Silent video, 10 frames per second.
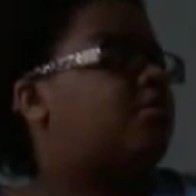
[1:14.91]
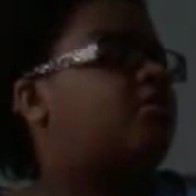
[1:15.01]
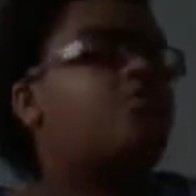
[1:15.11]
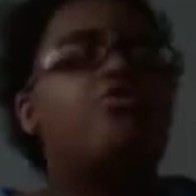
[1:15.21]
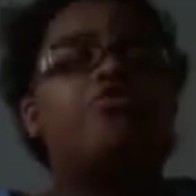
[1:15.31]

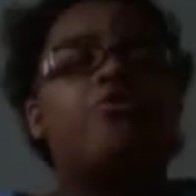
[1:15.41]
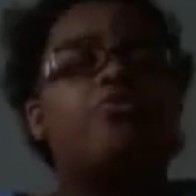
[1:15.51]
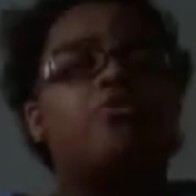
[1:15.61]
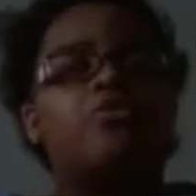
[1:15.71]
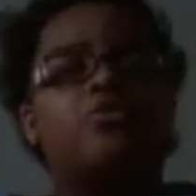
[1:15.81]
first
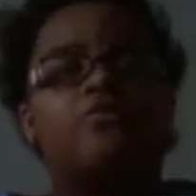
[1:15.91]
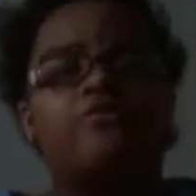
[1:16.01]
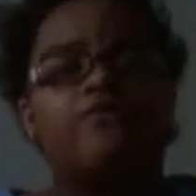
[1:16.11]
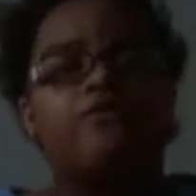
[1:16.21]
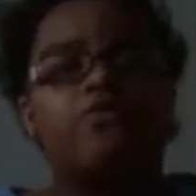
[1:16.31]

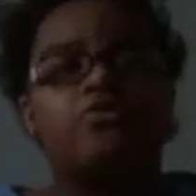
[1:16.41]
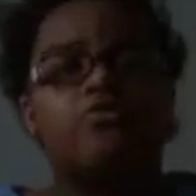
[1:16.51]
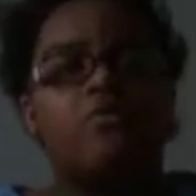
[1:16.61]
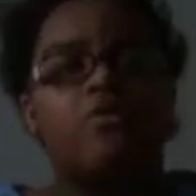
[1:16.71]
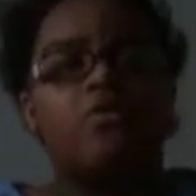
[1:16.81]
of
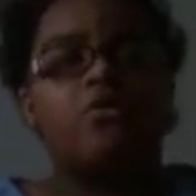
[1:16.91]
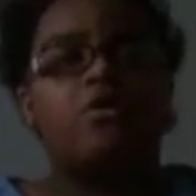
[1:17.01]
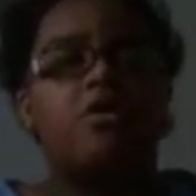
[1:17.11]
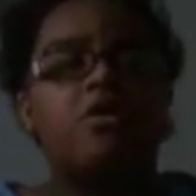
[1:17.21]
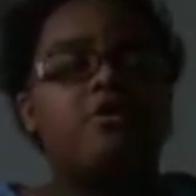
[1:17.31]
all,
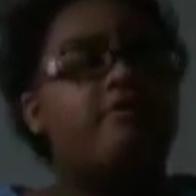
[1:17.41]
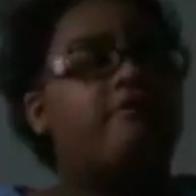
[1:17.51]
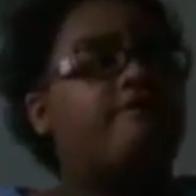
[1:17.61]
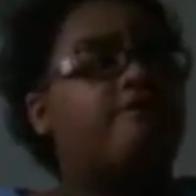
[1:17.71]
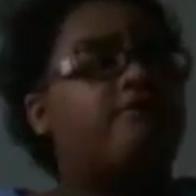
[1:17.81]
is